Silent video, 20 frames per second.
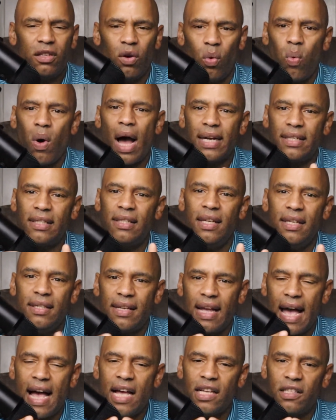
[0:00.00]
to watch
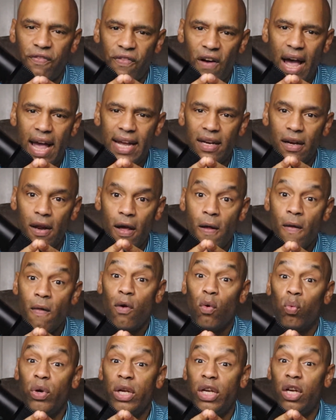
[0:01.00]
these guys fight
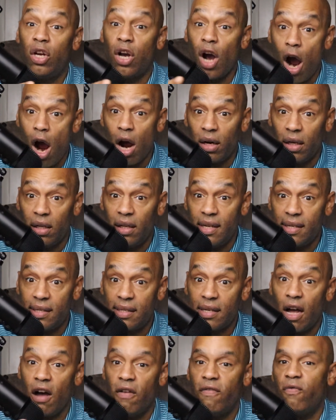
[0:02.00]

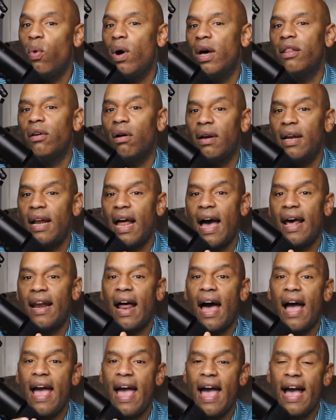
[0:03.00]
regardless of whether or
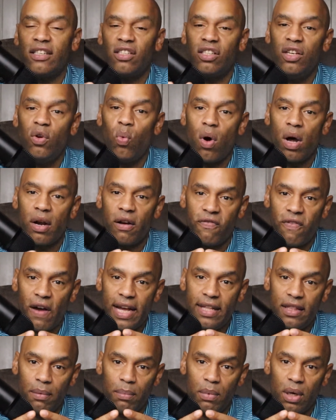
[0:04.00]
not I actually want to
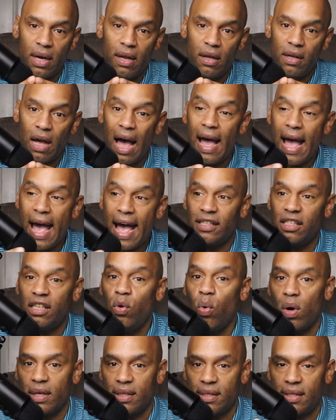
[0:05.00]
fight them and I
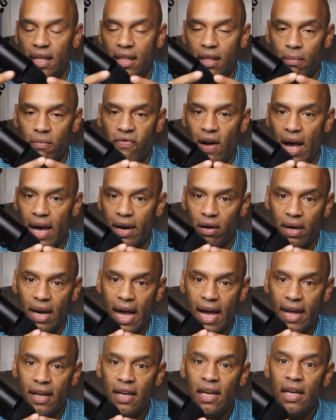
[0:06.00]
actually want to see them fight or
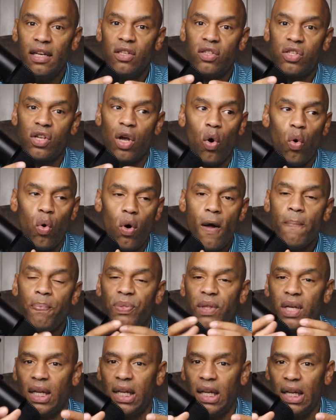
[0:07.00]
not. So
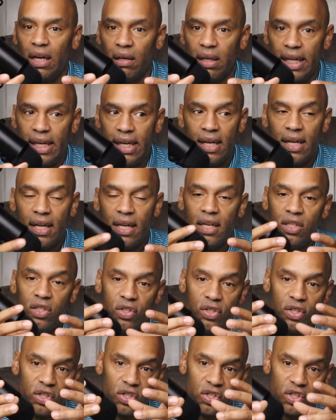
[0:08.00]
clearly
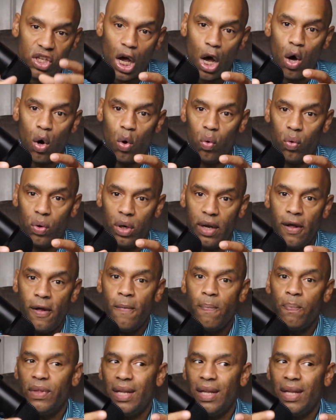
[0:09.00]
DAZN